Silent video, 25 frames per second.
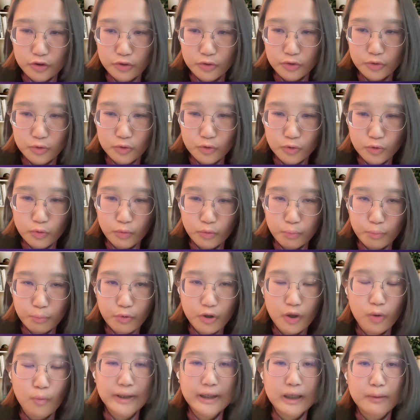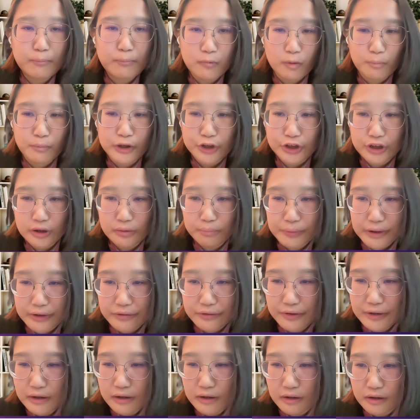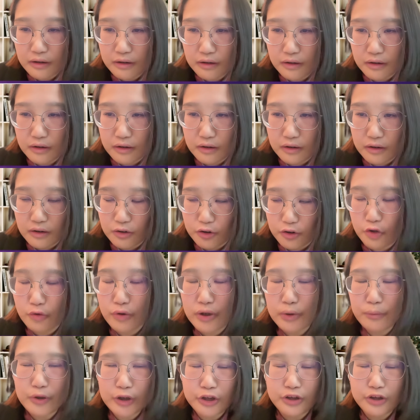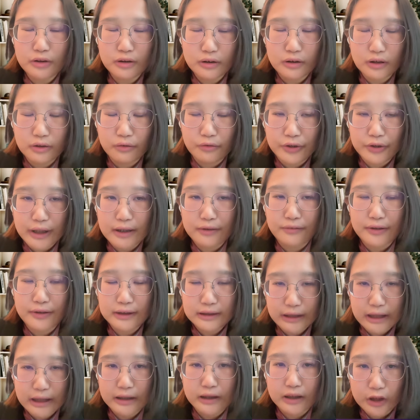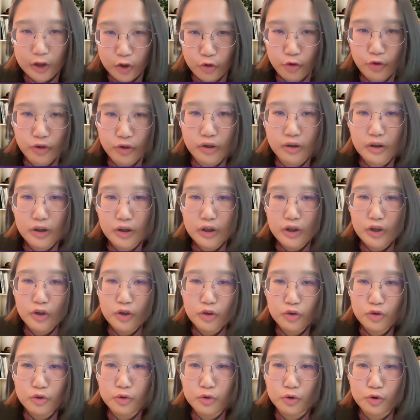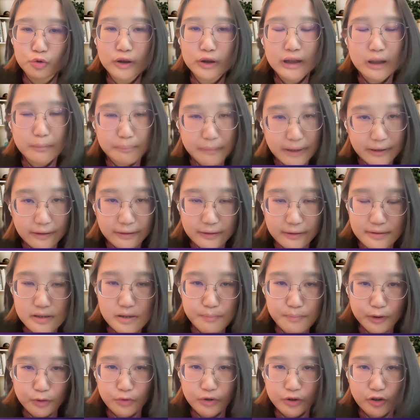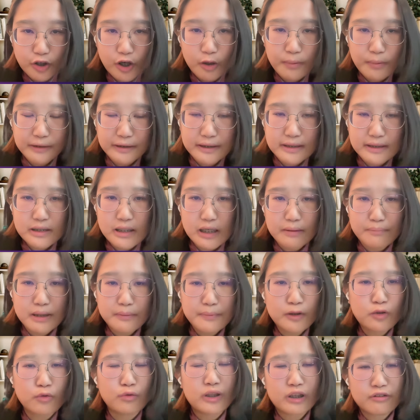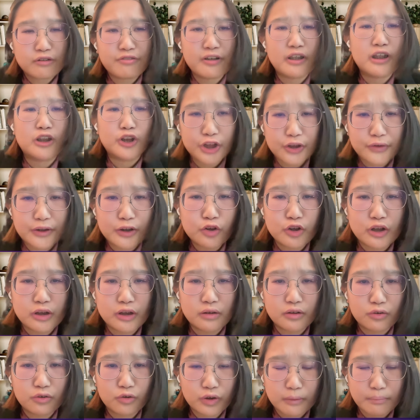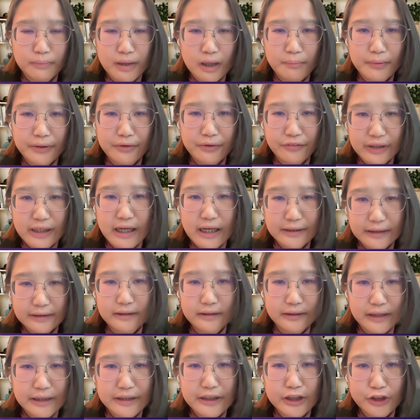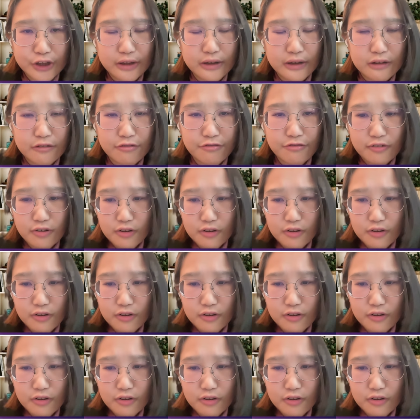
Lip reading: to provide a probation period during which the rearrest can occur, to strike a balance between all parties and maybe to give assurance to the public regarding the initiative.